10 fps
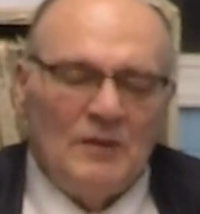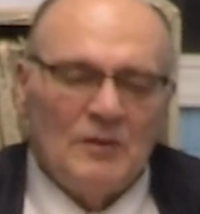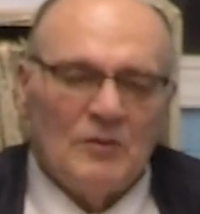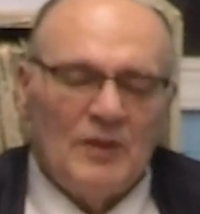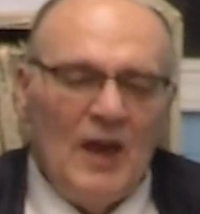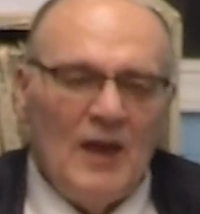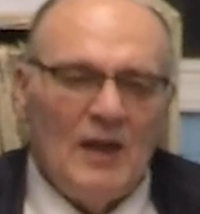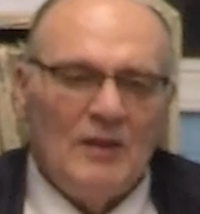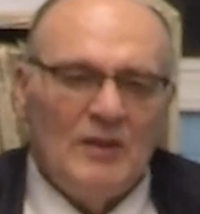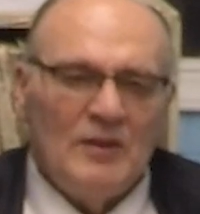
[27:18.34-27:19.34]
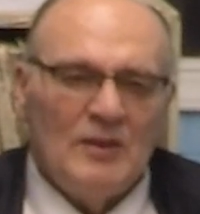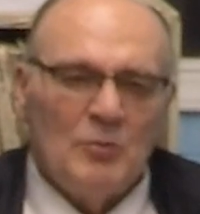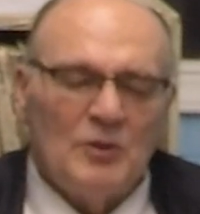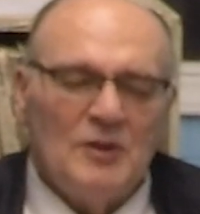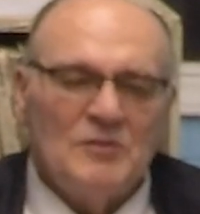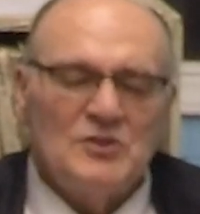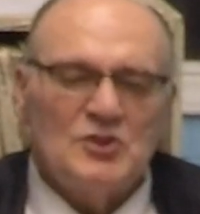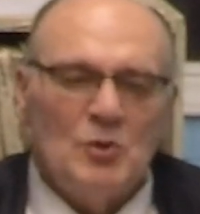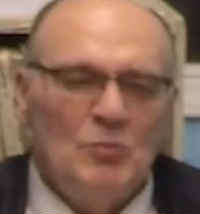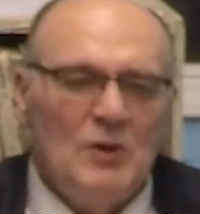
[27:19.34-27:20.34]
They were given
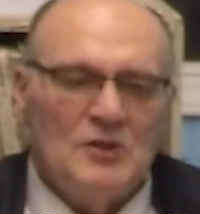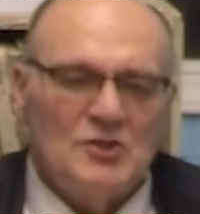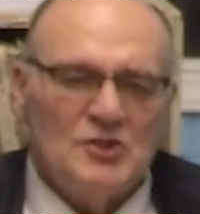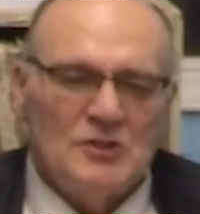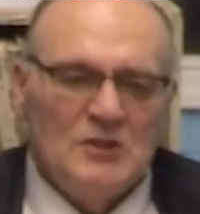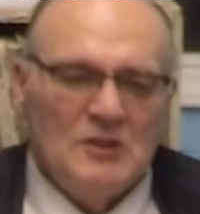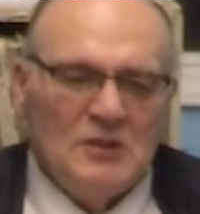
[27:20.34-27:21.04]
so much.